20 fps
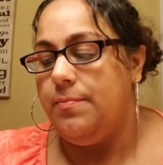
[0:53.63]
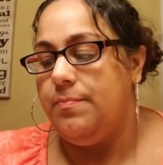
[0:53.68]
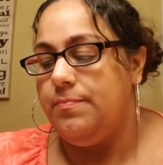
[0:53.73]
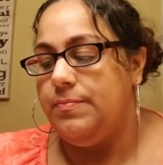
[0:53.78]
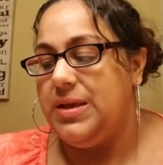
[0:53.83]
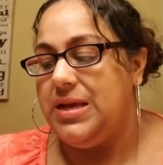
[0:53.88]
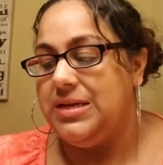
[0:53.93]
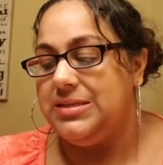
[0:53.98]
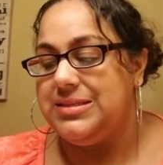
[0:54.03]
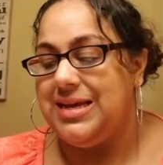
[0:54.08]

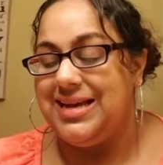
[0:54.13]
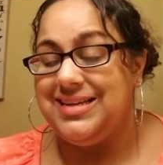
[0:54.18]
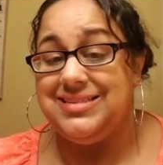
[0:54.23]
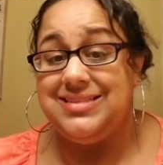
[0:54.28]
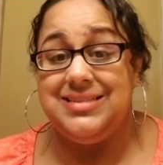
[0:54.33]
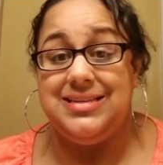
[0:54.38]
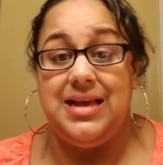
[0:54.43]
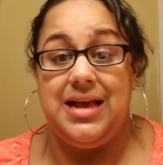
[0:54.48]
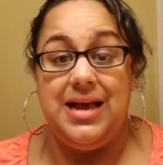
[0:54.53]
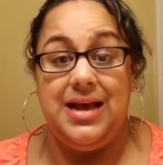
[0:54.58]
because
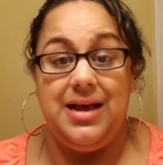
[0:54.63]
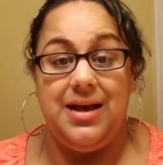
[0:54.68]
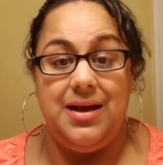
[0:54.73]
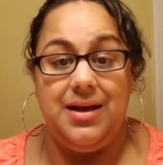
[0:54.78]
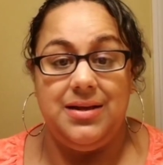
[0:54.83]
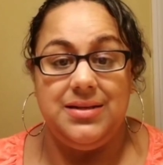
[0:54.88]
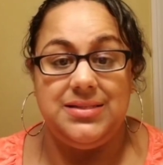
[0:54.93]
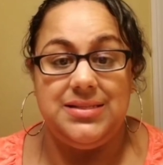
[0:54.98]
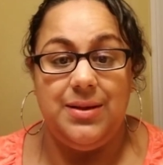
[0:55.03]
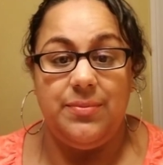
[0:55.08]
as
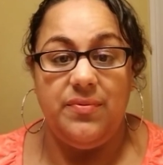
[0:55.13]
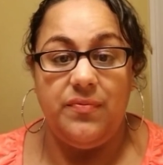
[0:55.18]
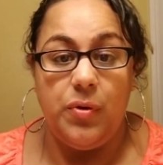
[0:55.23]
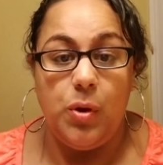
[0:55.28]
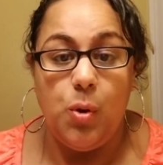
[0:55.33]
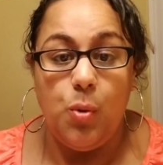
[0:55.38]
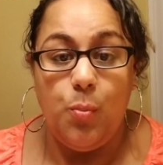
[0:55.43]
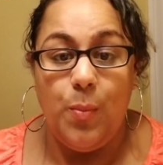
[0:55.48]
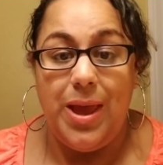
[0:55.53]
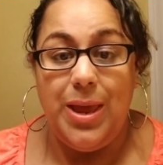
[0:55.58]
some of
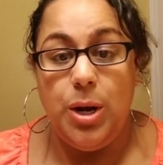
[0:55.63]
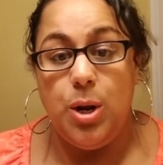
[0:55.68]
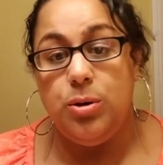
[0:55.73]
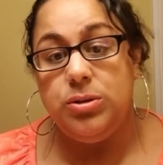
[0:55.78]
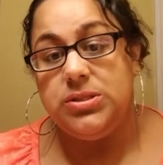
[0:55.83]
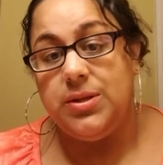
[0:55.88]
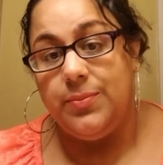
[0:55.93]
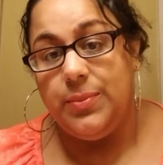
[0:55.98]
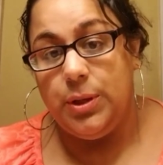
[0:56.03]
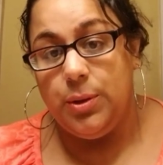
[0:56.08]
you may know,
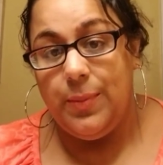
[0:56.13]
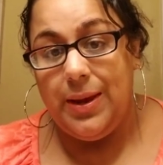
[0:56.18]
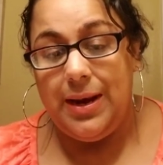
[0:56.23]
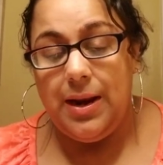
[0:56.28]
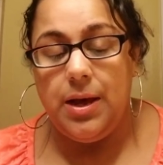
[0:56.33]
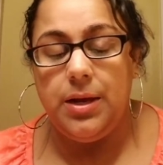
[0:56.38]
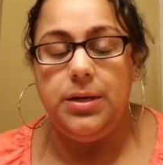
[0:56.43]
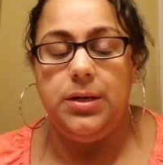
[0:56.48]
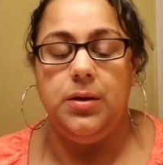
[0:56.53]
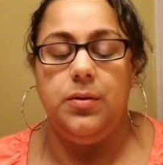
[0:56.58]
some of you may
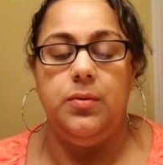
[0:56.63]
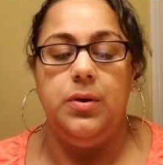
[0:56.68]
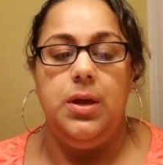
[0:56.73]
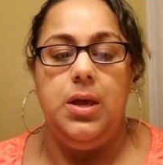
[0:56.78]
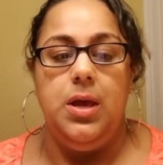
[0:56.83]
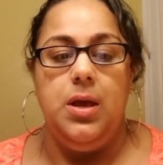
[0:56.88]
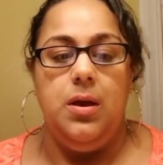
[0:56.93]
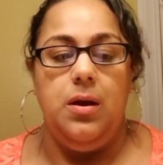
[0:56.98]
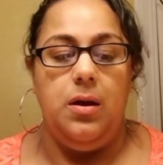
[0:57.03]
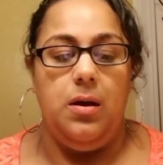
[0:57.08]
not know,
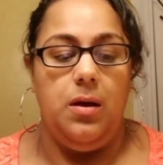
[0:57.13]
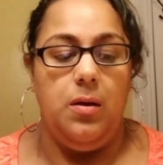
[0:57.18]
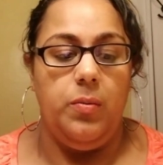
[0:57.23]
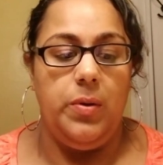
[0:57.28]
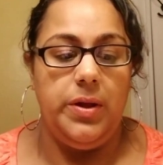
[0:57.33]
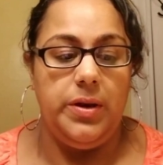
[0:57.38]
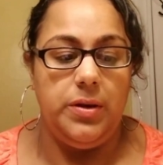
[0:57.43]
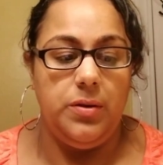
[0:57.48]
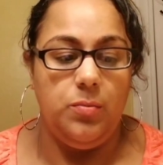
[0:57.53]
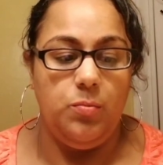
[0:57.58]

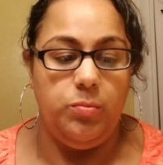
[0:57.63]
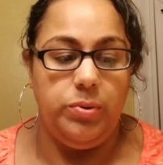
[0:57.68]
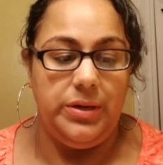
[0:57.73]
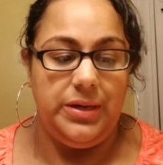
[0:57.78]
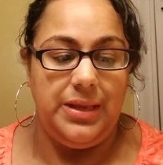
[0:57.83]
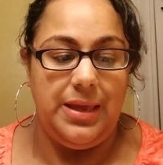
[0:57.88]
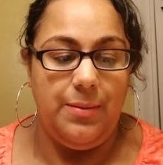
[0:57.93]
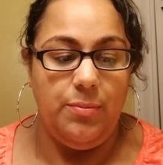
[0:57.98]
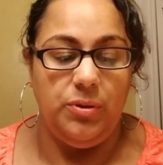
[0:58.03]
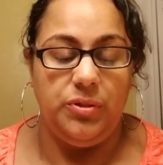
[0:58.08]

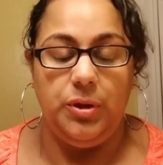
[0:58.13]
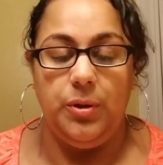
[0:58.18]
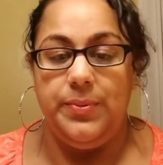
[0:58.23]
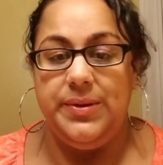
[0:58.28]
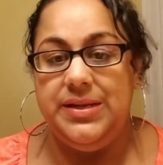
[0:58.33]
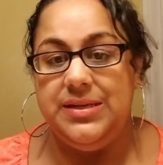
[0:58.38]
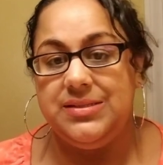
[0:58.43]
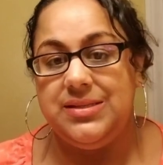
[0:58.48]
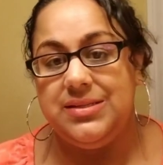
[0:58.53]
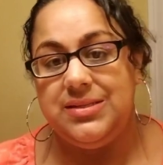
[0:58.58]
what chemotherapy
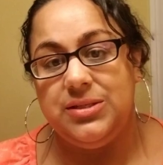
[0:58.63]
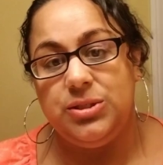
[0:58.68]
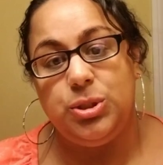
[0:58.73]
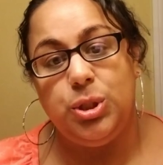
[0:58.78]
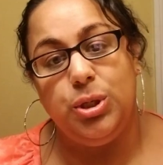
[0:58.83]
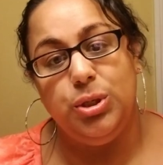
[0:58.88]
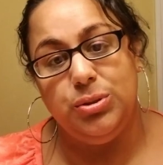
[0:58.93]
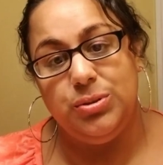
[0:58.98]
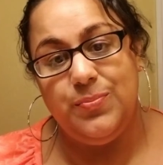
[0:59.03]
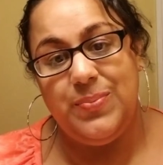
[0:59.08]
does is
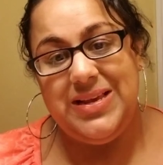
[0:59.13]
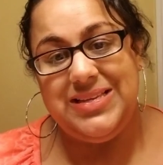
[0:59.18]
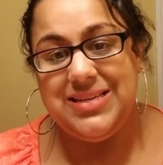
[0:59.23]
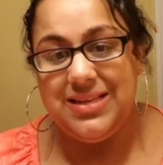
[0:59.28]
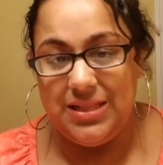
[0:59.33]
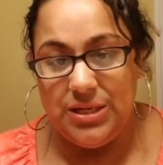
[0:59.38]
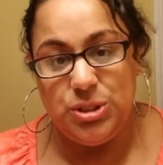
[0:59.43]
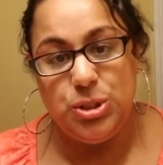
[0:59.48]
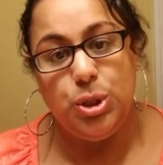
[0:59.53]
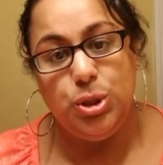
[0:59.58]
it
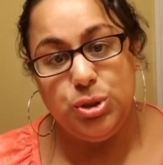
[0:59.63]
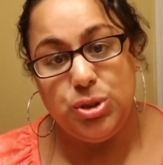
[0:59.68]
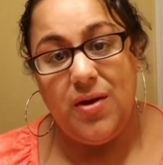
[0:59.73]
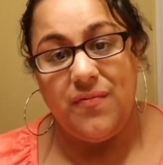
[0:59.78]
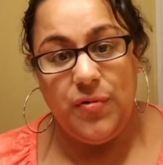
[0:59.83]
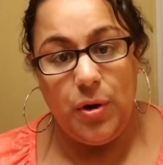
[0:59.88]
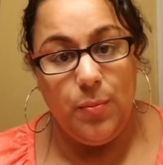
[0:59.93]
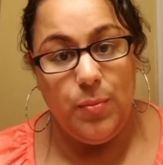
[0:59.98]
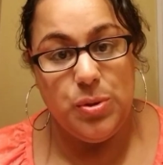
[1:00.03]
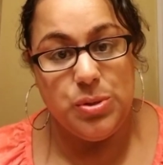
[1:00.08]
basically turns
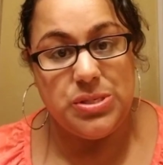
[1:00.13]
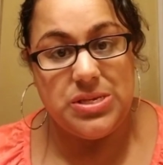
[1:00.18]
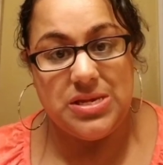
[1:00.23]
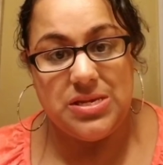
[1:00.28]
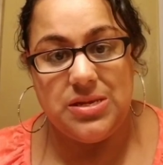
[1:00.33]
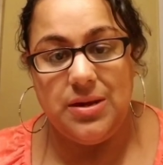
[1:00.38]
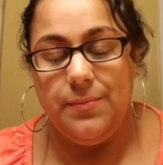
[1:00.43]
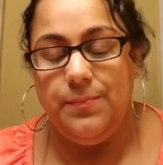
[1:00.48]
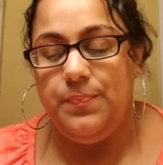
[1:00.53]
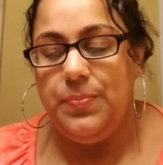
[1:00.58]
off your immune
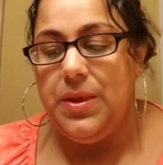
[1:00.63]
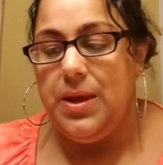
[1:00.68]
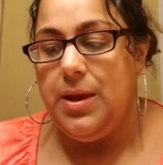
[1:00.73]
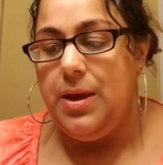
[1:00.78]
system.